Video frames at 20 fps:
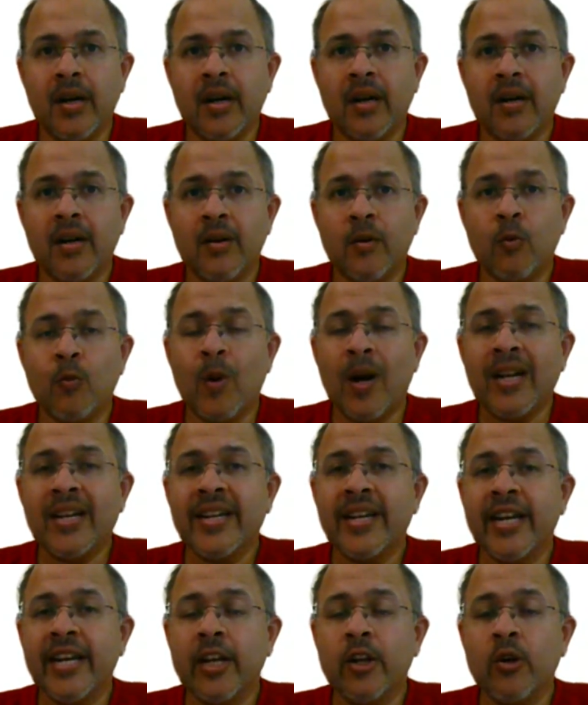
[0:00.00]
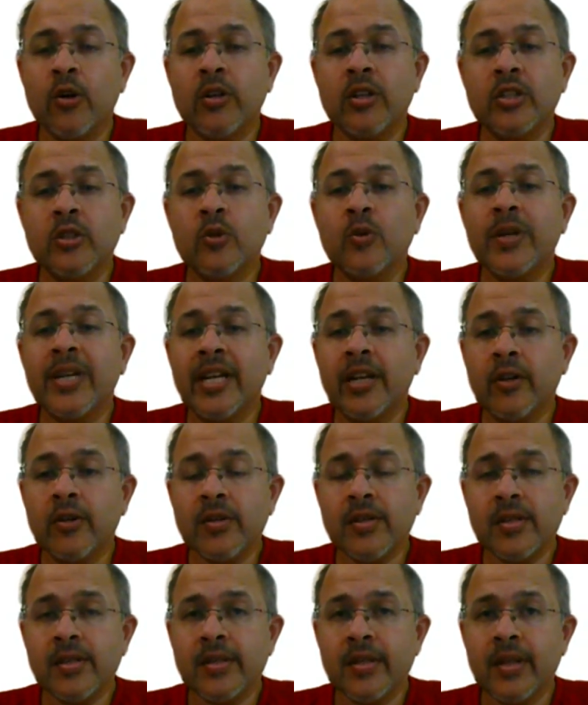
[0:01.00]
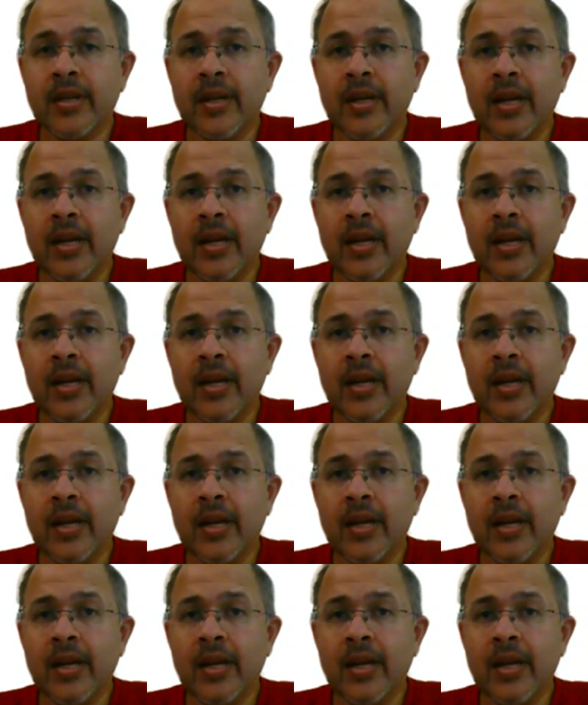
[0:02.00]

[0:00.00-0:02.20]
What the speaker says: 1 kilo or 2 kilos,